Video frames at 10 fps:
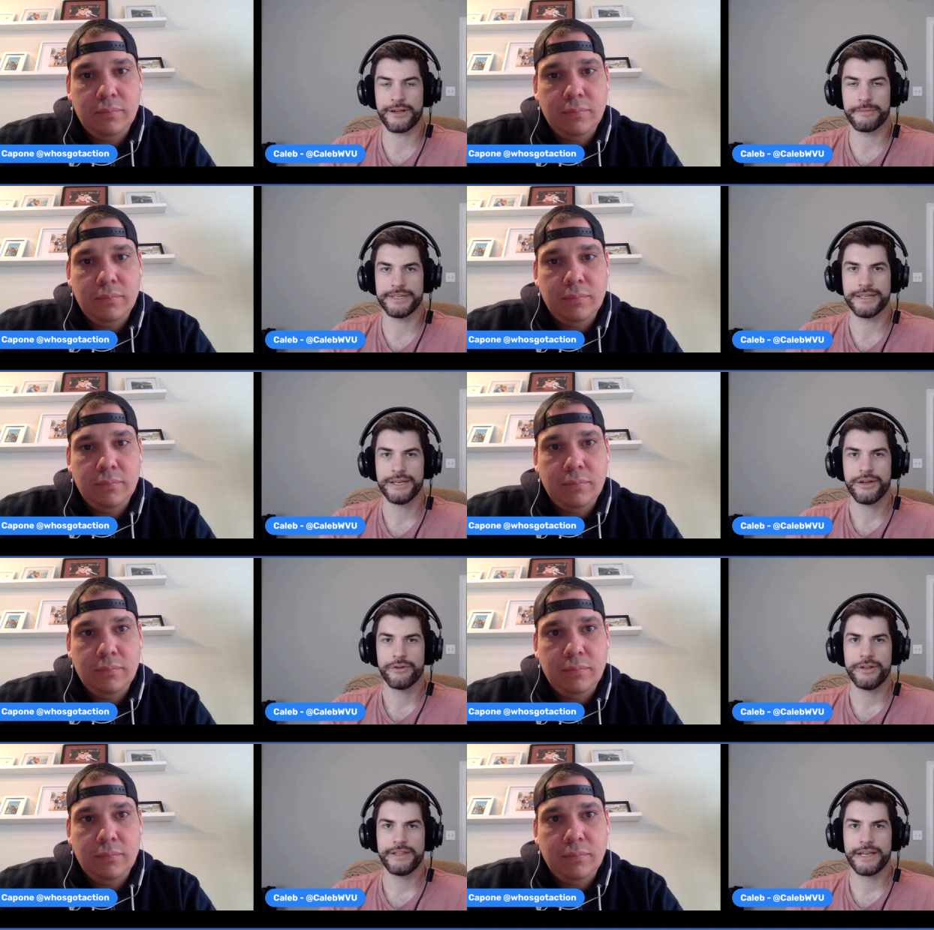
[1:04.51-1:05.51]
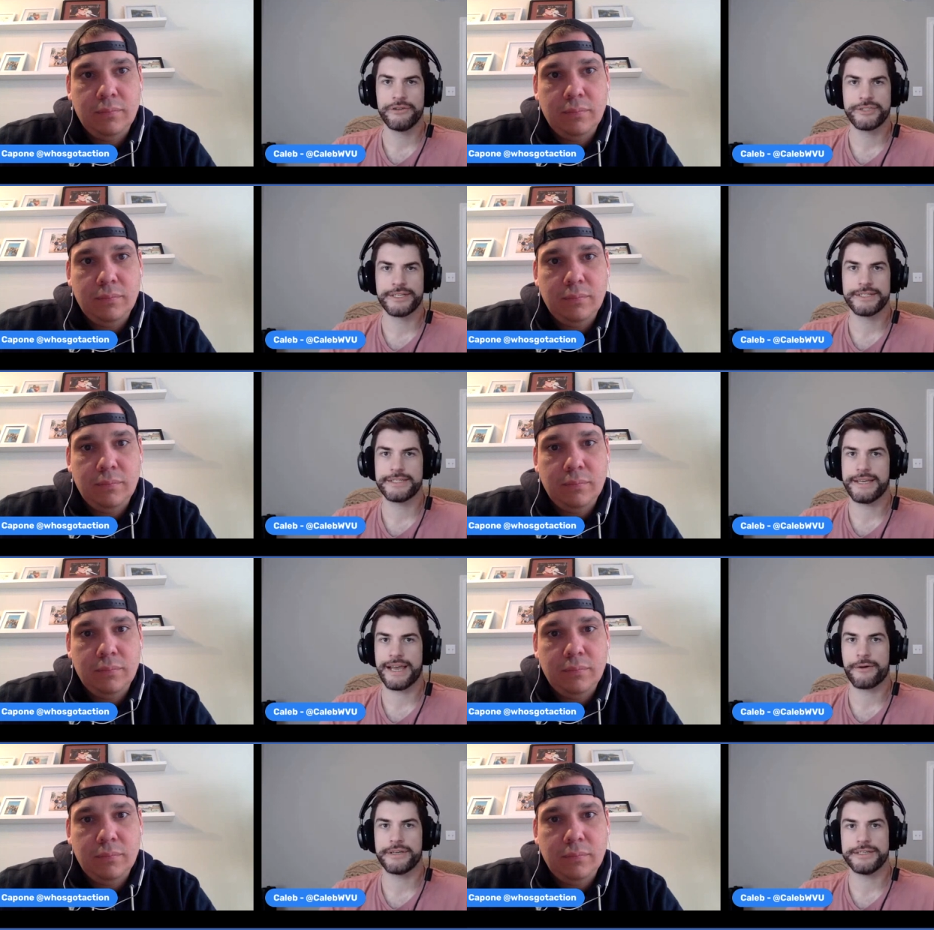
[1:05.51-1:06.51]
Speaker 1: and I'll be really interested to see
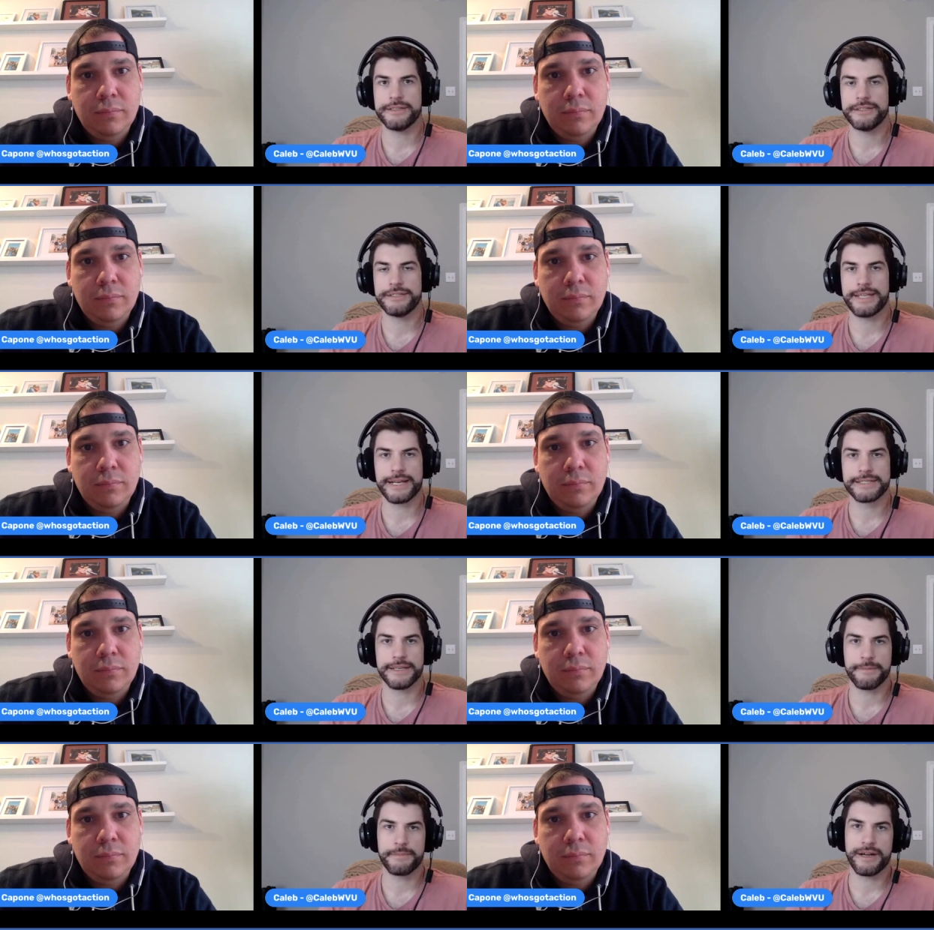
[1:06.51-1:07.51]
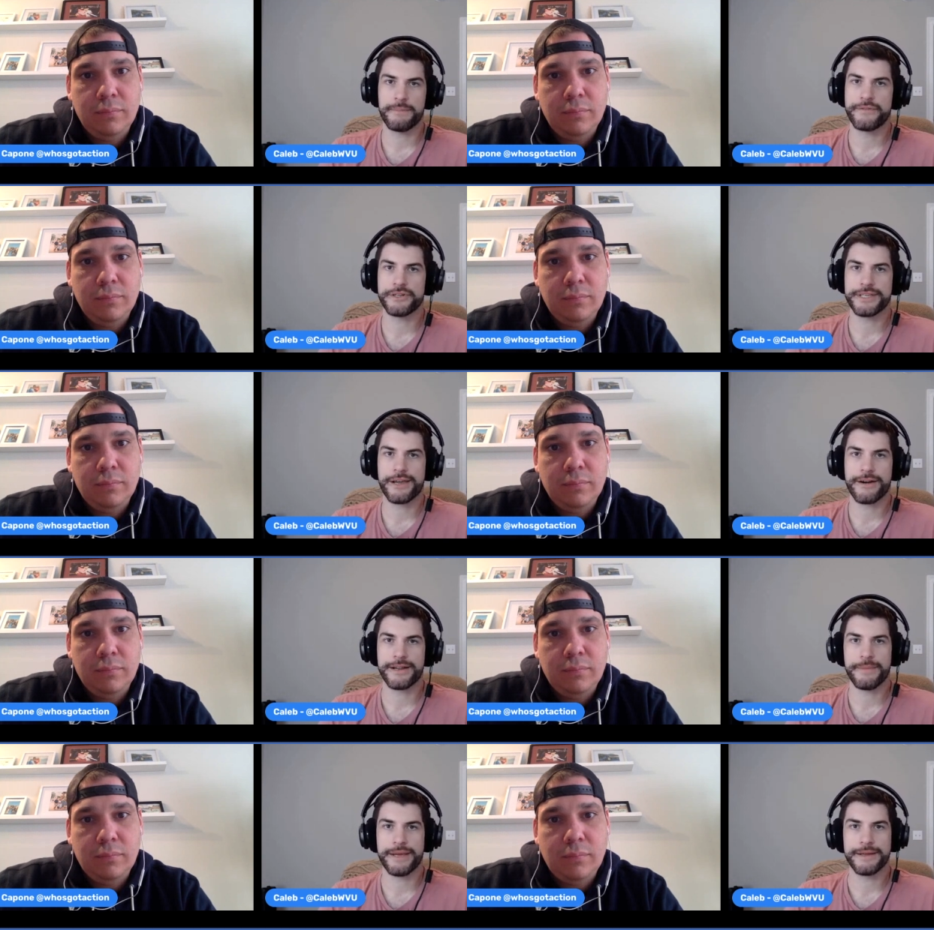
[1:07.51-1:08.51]
how he stacks up come the first
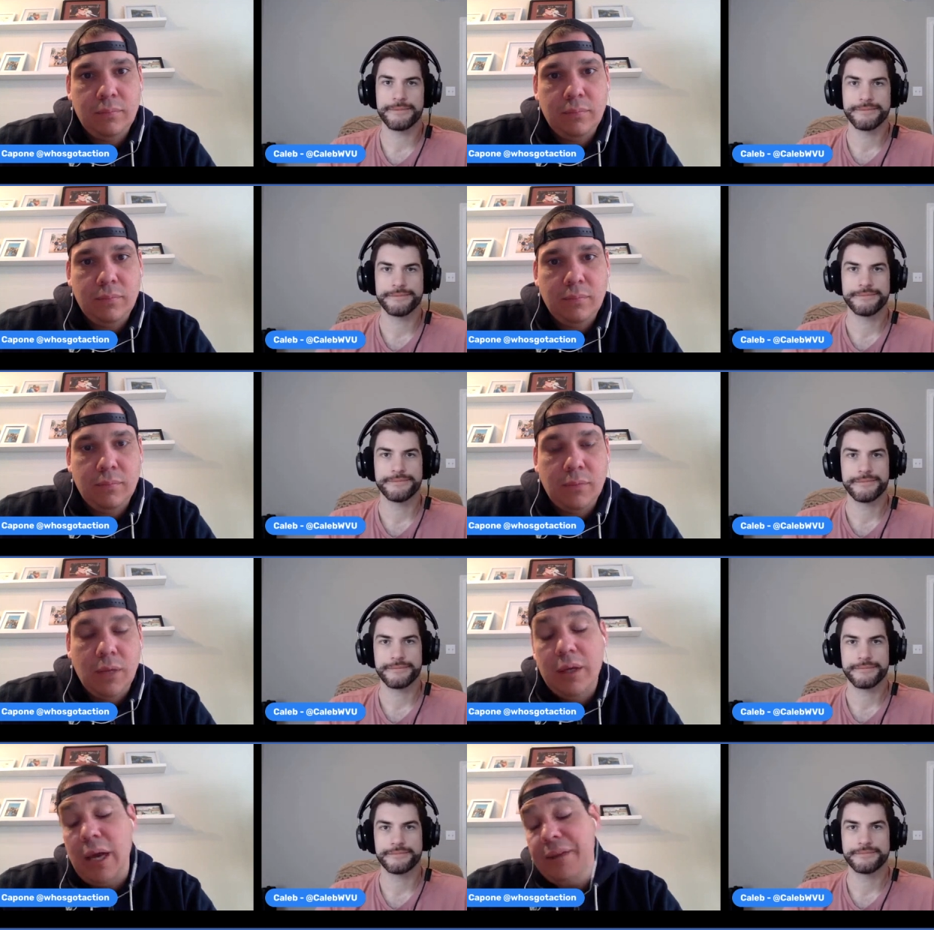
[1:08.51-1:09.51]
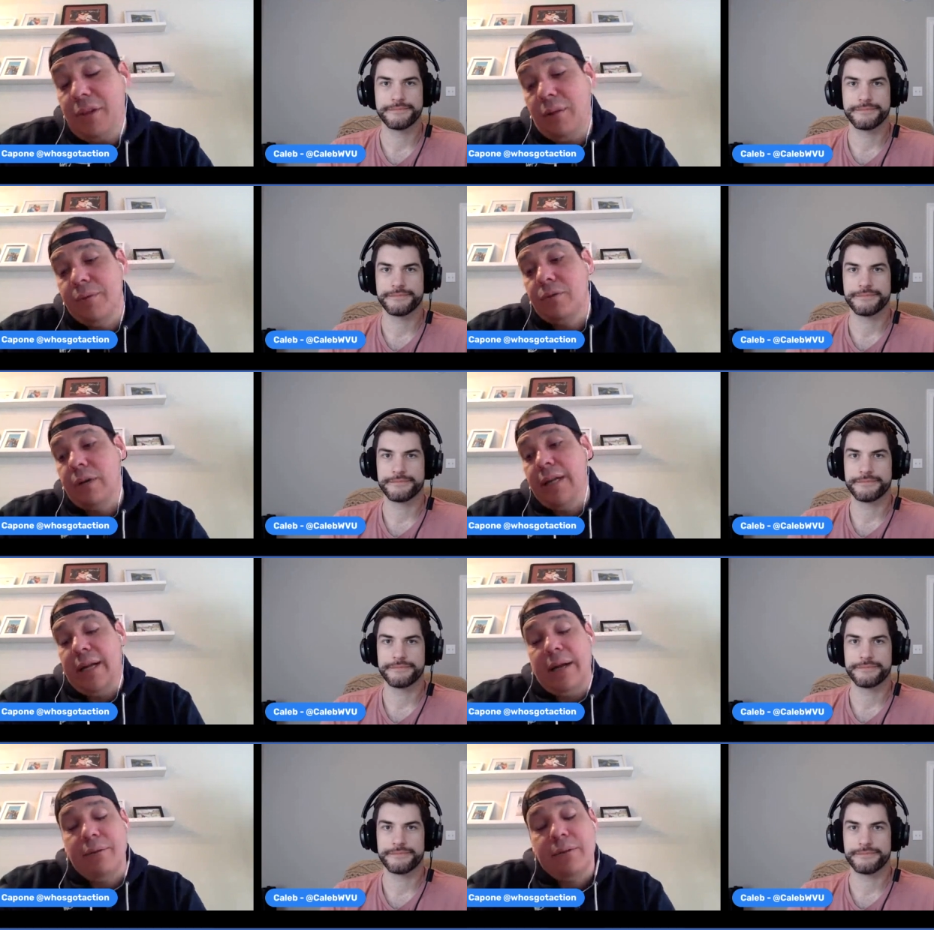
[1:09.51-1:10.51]
Saturday in May.
Speaker 2: Yeah, I thought it was great.
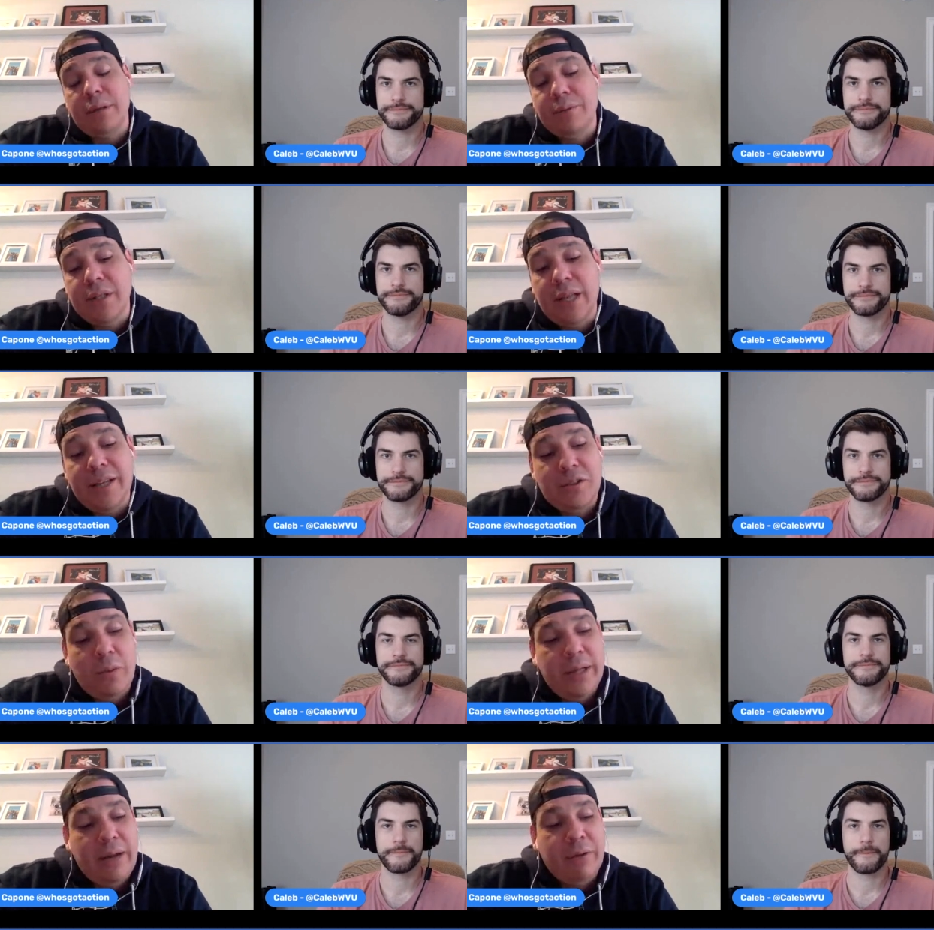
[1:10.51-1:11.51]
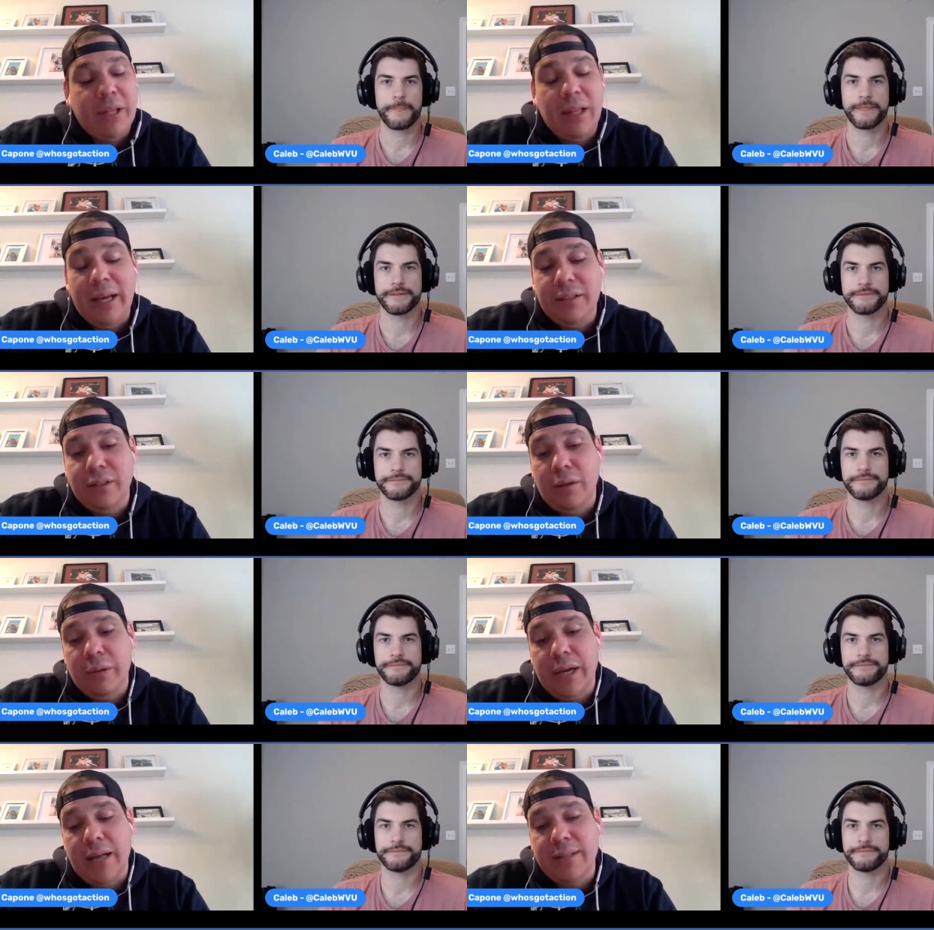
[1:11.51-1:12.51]
I was it was a nice win. I really liked, you know,
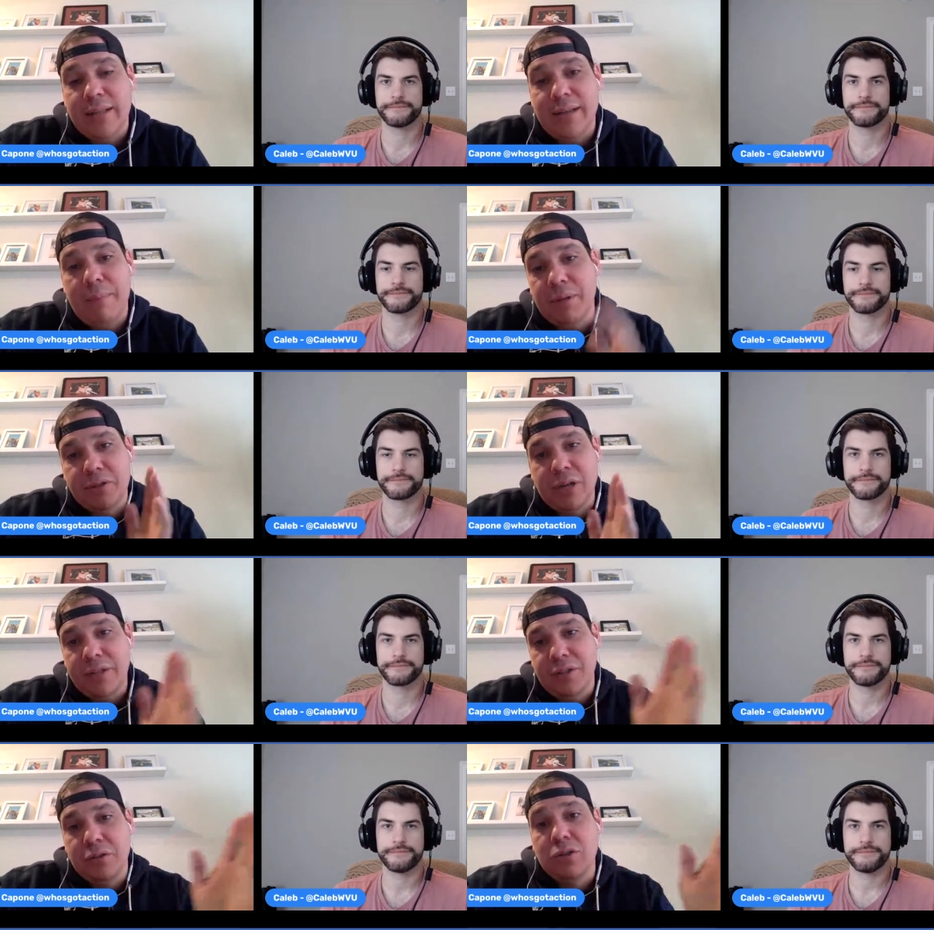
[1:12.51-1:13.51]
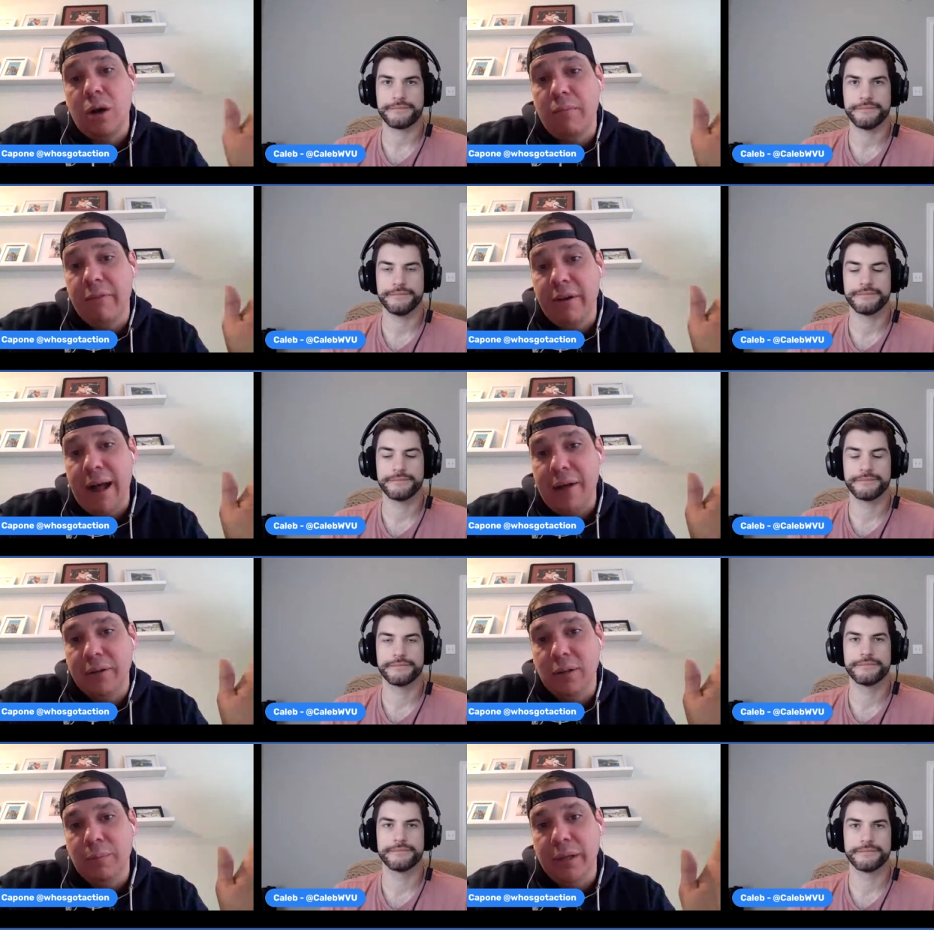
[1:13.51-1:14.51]
when he got to that top of the stretch and you saw him veer out a
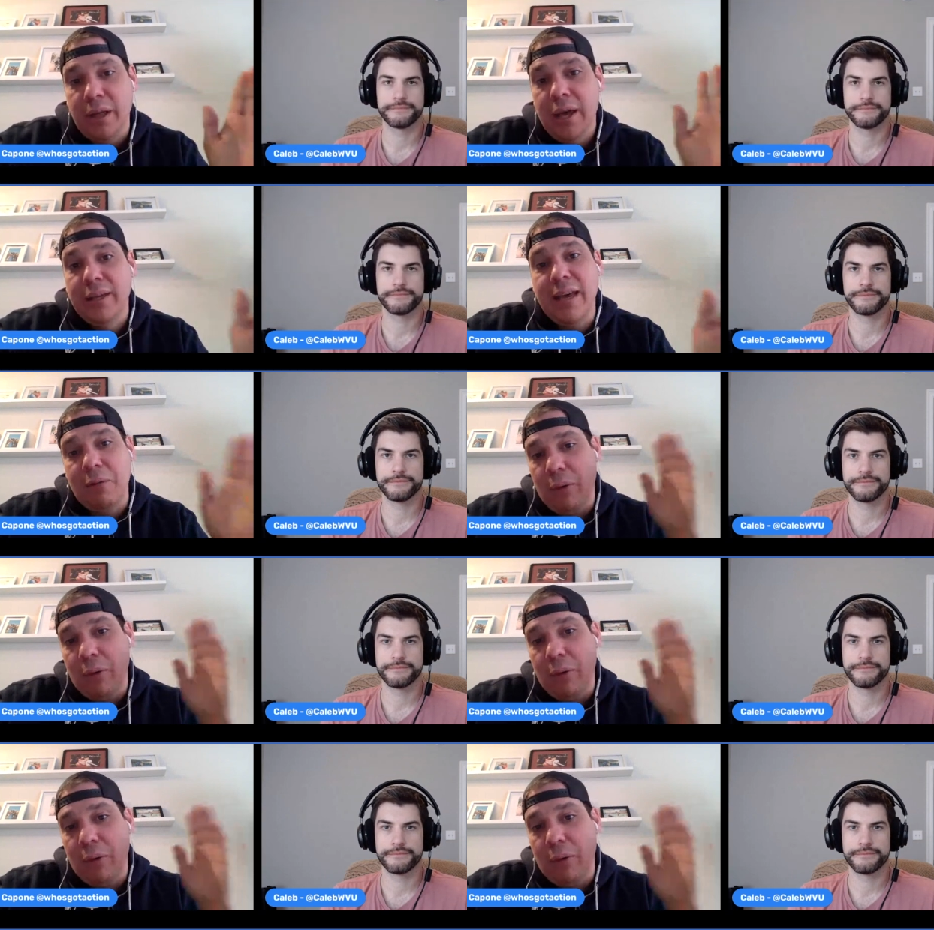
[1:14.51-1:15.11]
little bit, get